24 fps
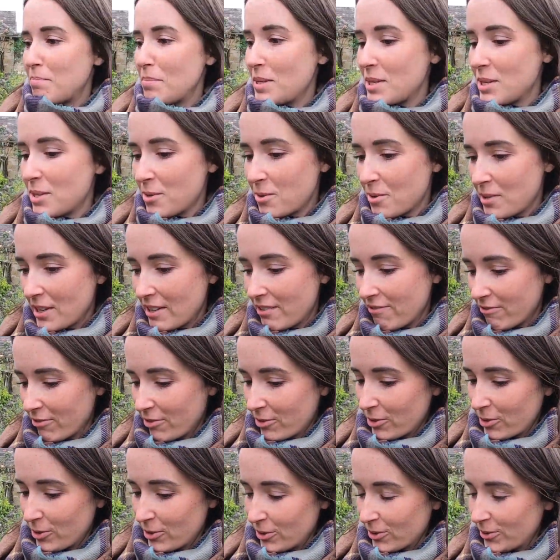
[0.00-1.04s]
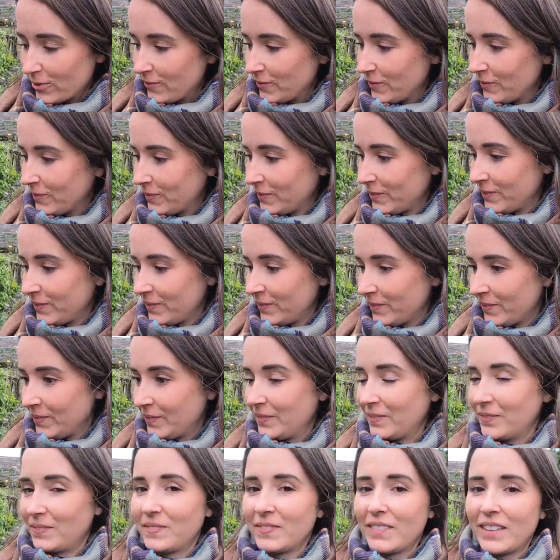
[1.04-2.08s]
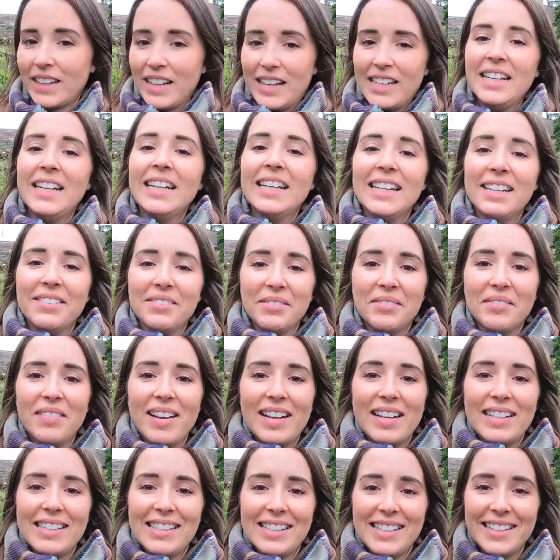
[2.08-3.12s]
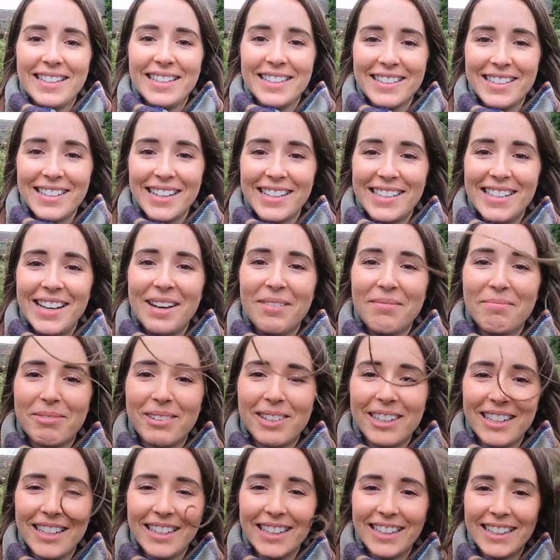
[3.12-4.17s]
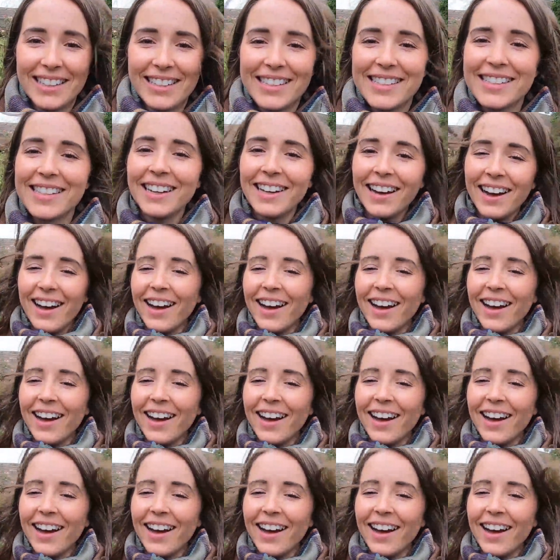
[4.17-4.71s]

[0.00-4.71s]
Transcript: beautiful. That didn't even make sense. That's how pretty it is.